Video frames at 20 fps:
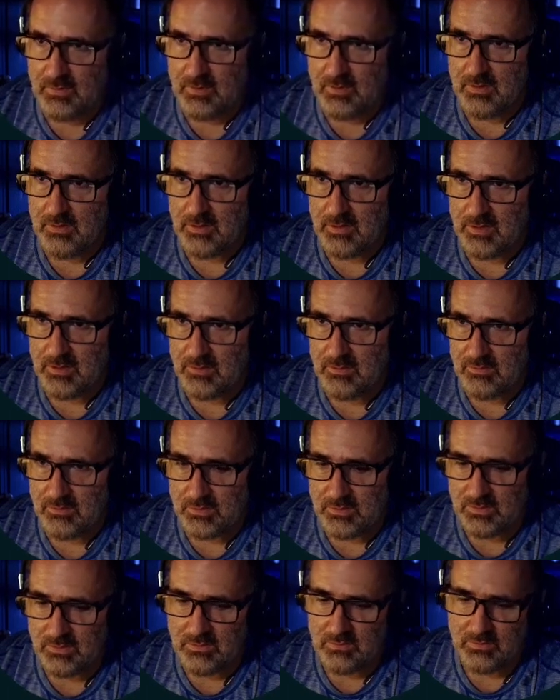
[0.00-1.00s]
I'm going to use
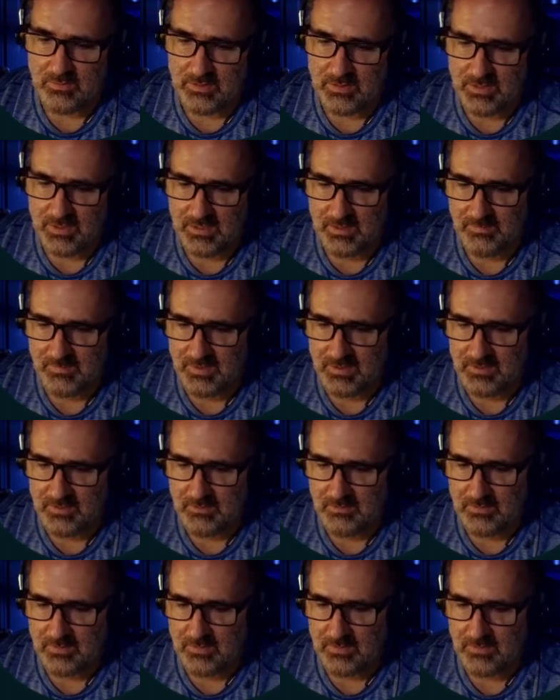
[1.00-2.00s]
secure copy.
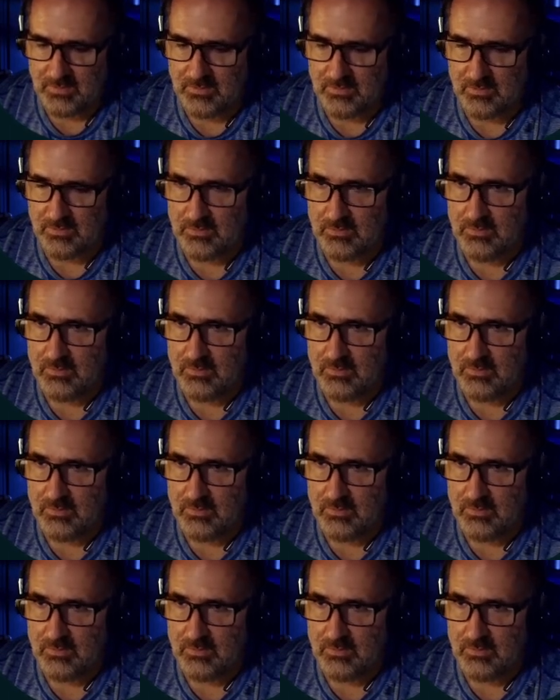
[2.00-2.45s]
You can,